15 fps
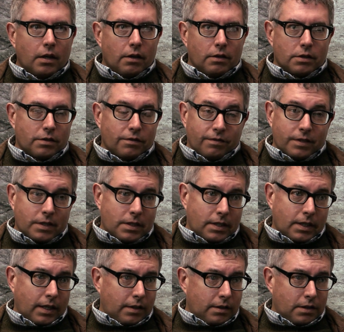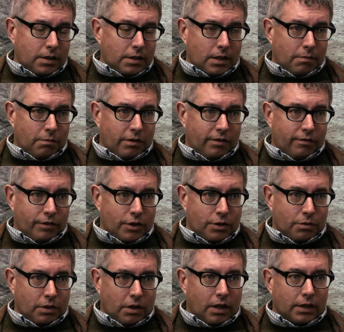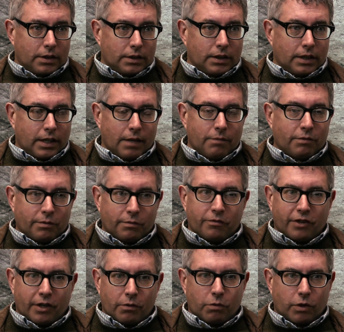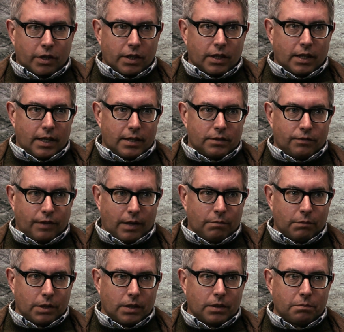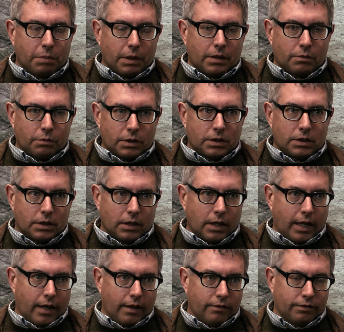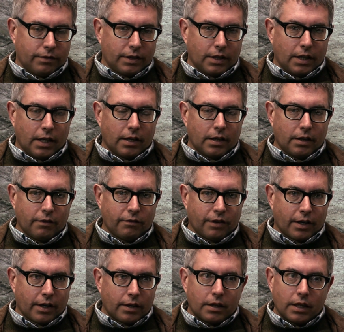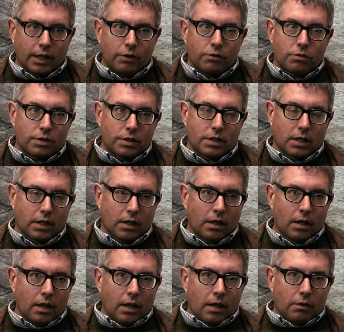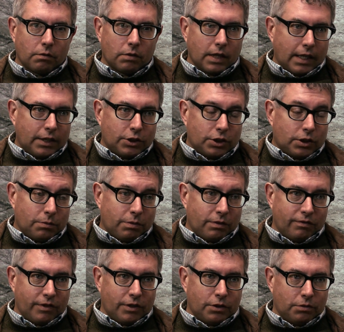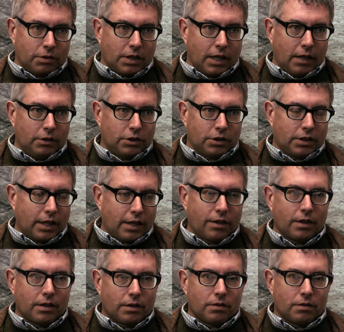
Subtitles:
sophisticated contemporary visual art. I come from a very working class family, but we still have a very interesting relationship with visual culture, and I think